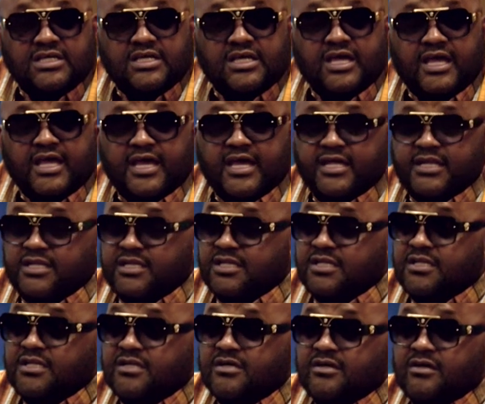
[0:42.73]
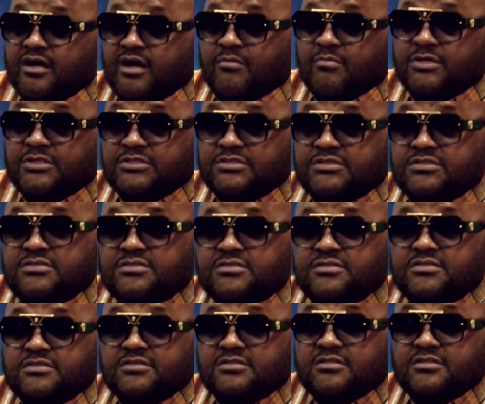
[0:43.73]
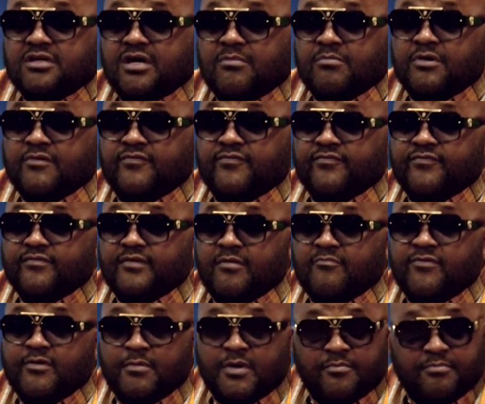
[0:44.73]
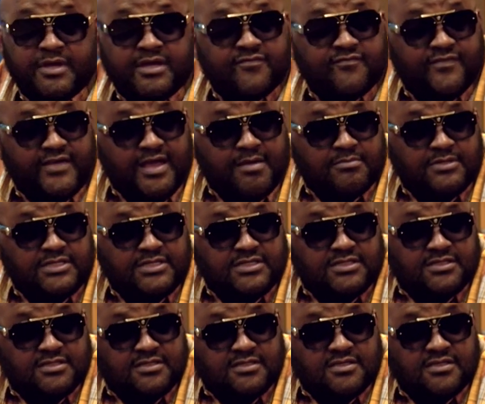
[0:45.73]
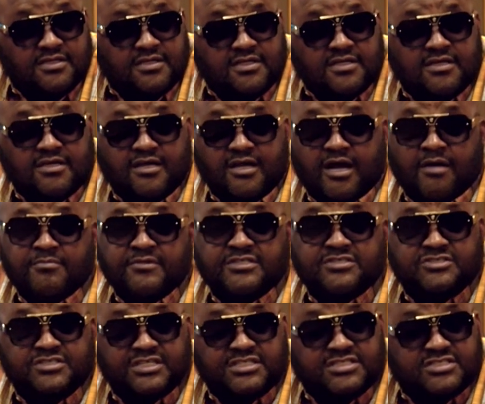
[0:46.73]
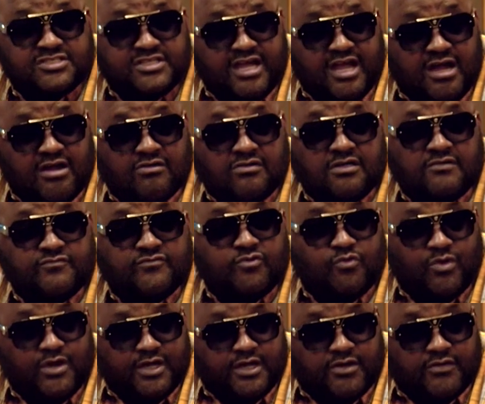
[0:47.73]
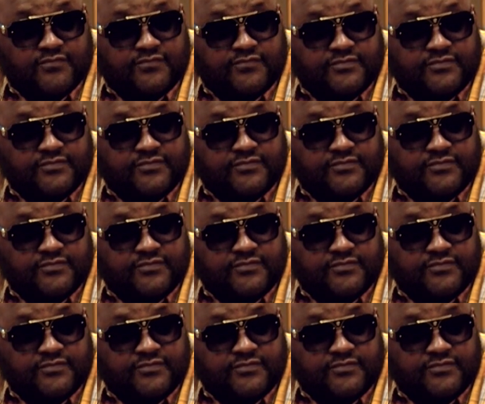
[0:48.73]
And I'm from a big family. I'm the sixth child of 12.